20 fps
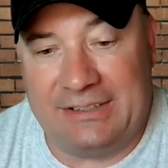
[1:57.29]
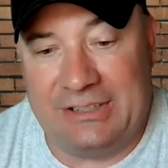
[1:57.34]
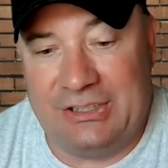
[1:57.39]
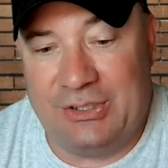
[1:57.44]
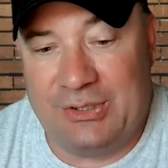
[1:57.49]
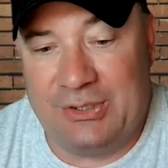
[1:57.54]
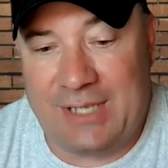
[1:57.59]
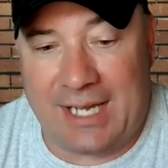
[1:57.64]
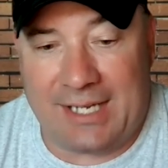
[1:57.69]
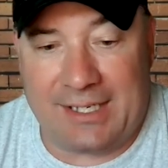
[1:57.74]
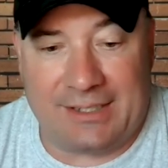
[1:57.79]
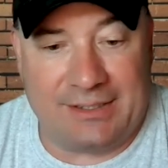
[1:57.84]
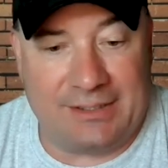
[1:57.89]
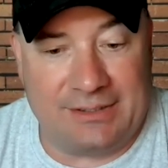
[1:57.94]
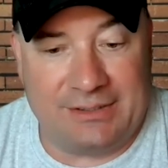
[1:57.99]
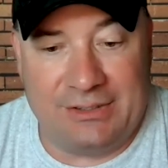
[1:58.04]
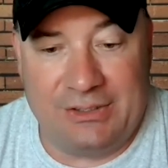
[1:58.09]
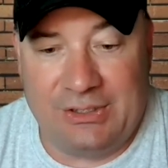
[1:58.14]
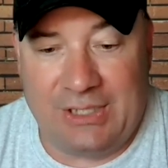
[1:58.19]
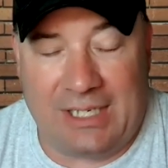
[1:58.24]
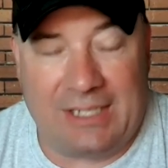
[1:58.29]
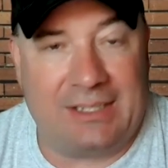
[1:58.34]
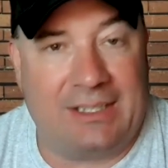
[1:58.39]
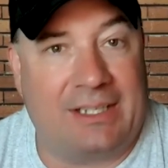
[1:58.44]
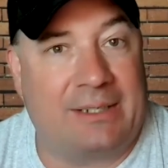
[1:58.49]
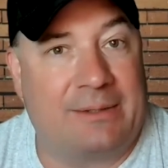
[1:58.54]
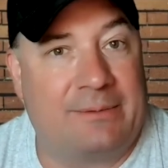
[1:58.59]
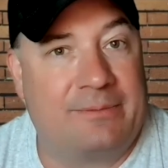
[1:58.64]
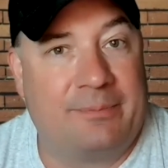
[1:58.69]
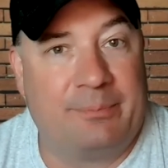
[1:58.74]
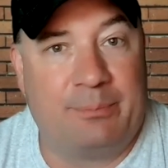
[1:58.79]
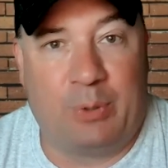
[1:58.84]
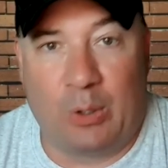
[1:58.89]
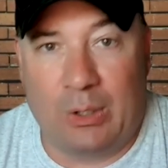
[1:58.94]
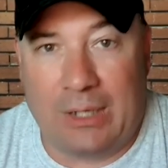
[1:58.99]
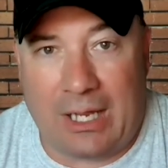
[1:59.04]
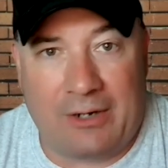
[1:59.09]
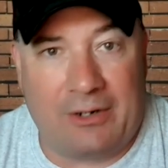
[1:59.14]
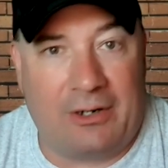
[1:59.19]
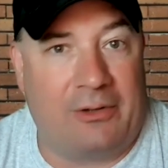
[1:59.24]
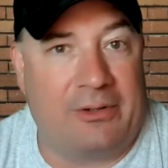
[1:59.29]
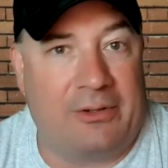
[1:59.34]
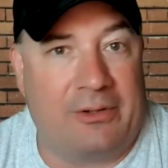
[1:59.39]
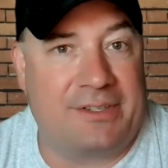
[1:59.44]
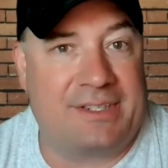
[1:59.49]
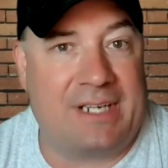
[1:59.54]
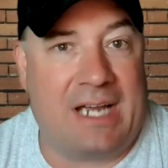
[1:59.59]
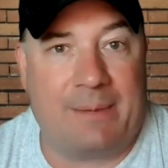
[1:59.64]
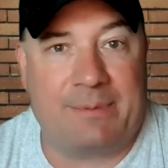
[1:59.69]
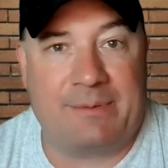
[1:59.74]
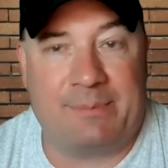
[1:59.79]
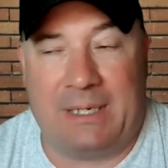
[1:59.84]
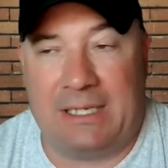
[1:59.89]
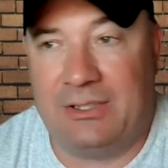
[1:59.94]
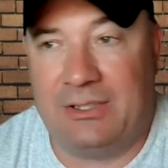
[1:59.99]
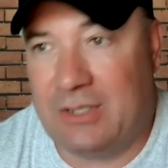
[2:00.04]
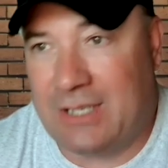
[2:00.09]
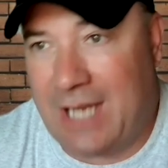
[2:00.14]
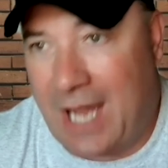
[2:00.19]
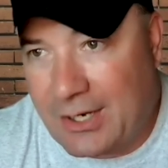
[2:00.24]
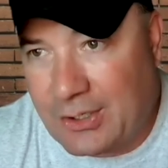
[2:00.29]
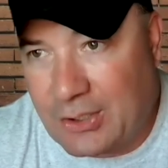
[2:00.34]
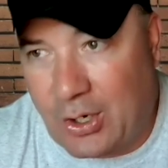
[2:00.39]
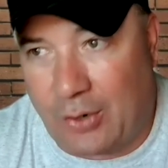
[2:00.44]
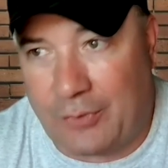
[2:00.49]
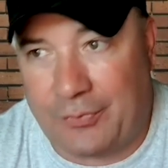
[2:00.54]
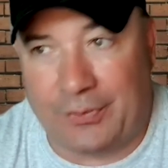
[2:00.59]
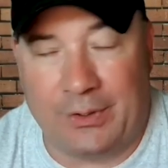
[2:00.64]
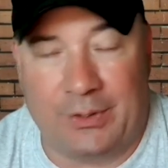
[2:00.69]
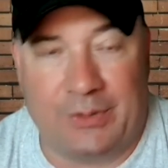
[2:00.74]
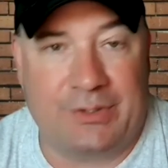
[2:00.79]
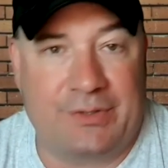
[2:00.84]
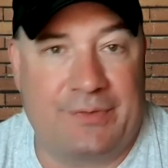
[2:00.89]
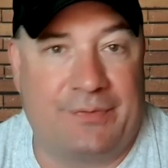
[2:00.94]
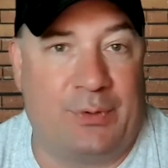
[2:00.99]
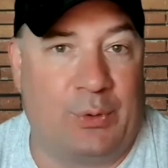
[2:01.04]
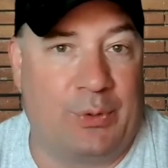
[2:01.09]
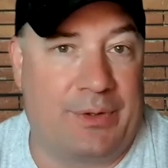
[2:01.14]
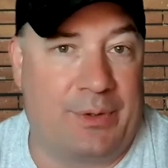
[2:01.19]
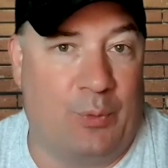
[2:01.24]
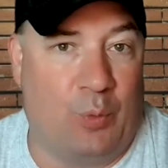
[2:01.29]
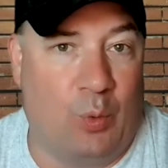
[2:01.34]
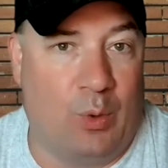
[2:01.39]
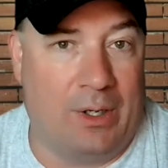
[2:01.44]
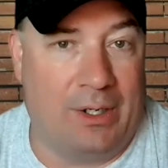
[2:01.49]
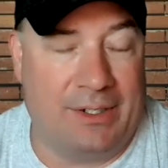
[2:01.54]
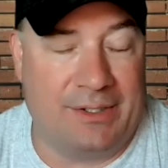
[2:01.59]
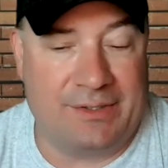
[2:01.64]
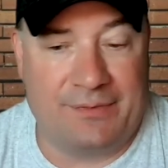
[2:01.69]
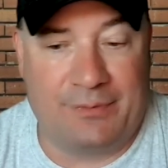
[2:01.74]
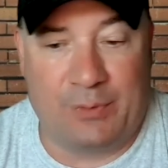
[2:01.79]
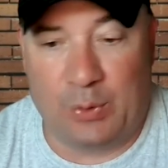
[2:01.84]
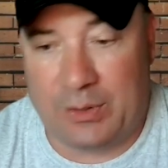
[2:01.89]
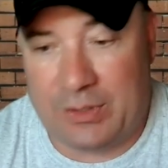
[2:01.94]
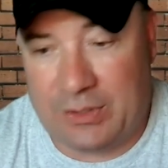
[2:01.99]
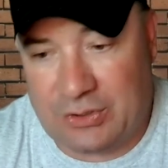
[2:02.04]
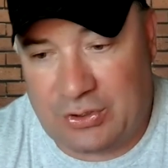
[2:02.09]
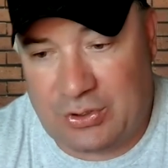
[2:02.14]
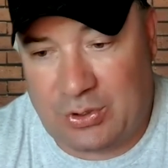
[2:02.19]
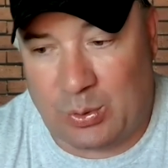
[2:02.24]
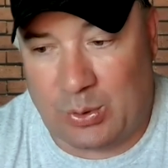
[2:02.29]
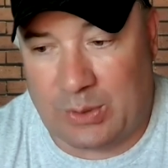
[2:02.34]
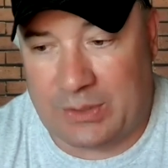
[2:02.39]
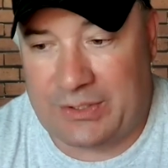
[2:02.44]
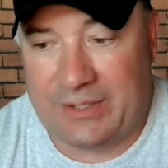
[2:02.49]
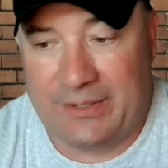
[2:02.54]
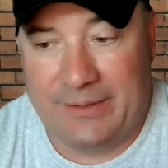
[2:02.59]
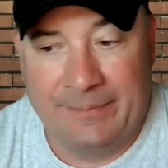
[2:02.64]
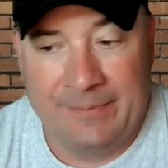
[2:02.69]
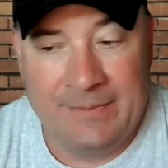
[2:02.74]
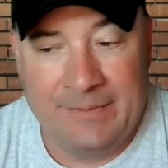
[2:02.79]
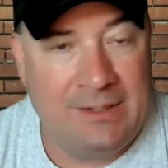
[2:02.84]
You gotta like pull out all the stops, You gotta go for those 4th and 1s, 4th and shorts.